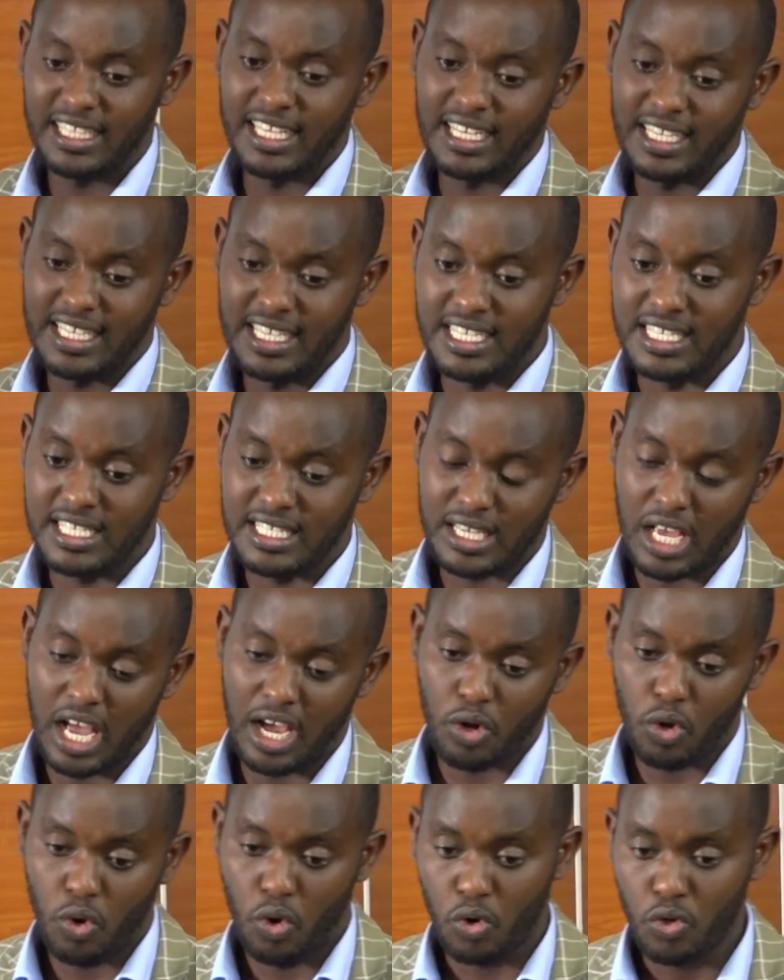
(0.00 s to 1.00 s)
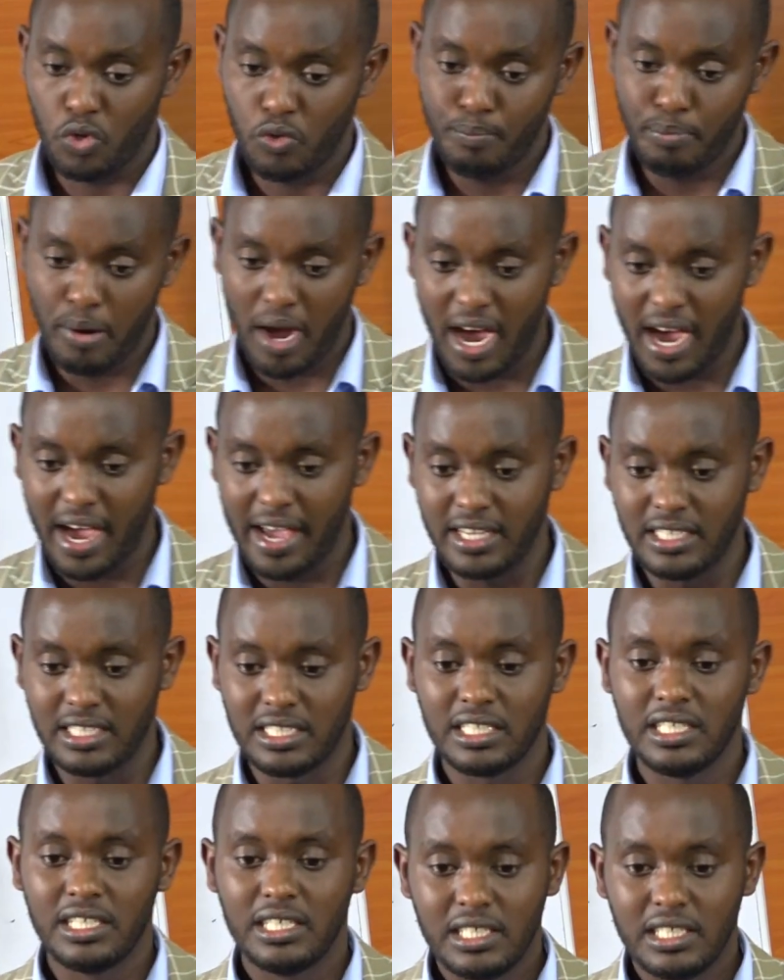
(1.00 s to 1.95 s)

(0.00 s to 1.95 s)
that is occupied